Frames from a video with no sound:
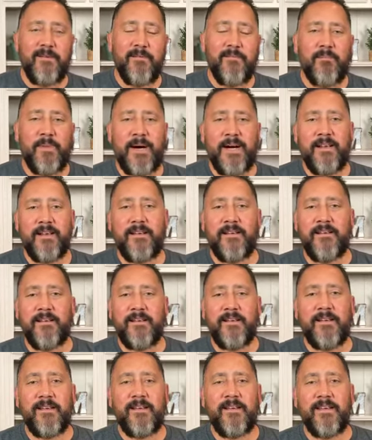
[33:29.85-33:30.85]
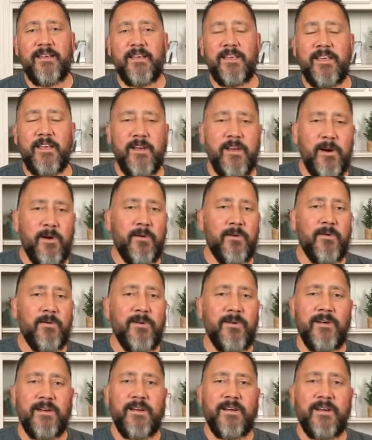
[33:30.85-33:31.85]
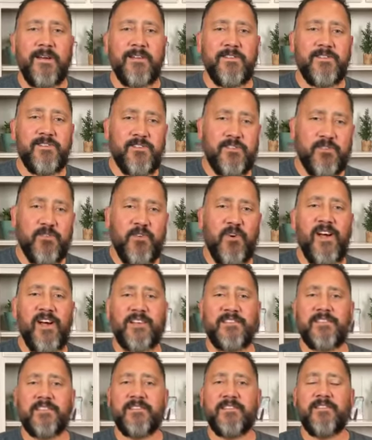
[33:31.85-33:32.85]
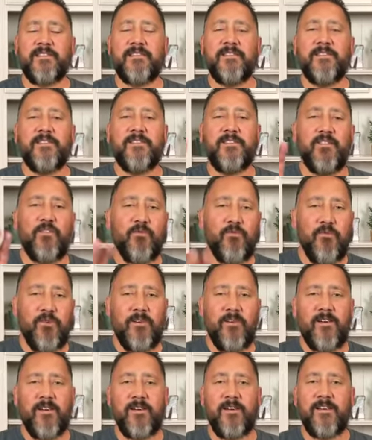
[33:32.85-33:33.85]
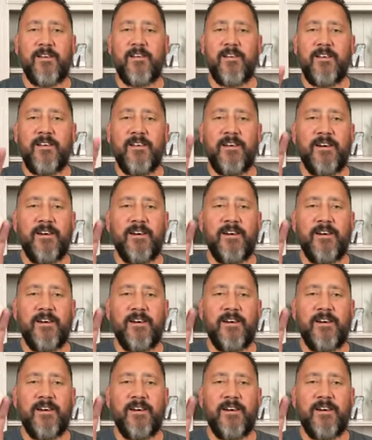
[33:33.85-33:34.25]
But, you know, trust the Word